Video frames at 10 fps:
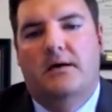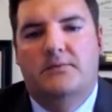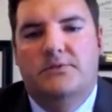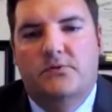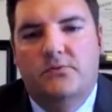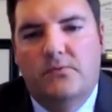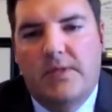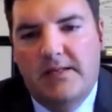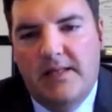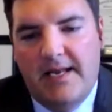So
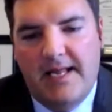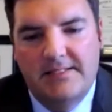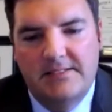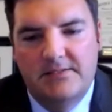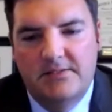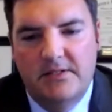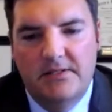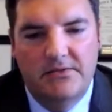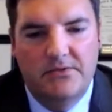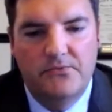that adds into
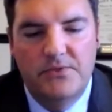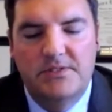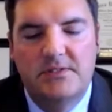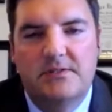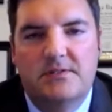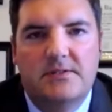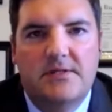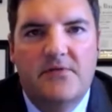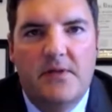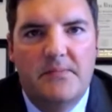the reason to give
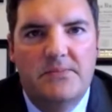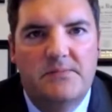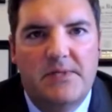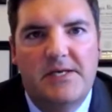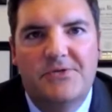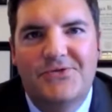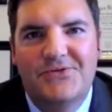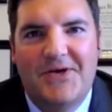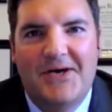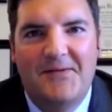them some extra
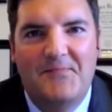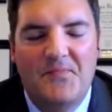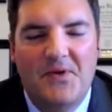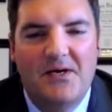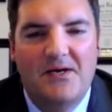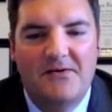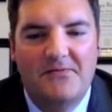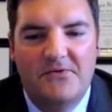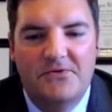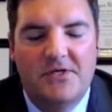time,
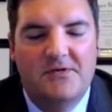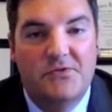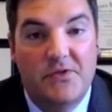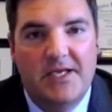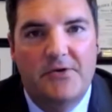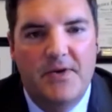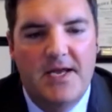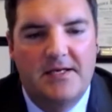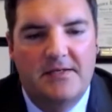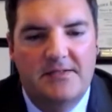first off, so they can
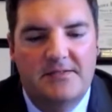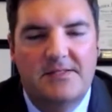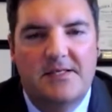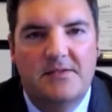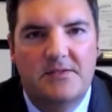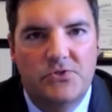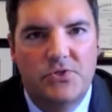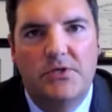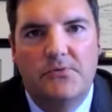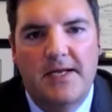react, and then secondly, so you
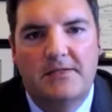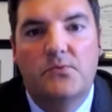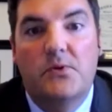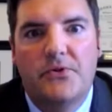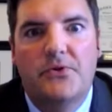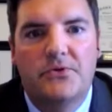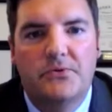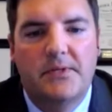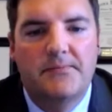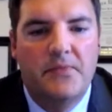can react to what they're
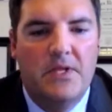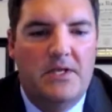doing.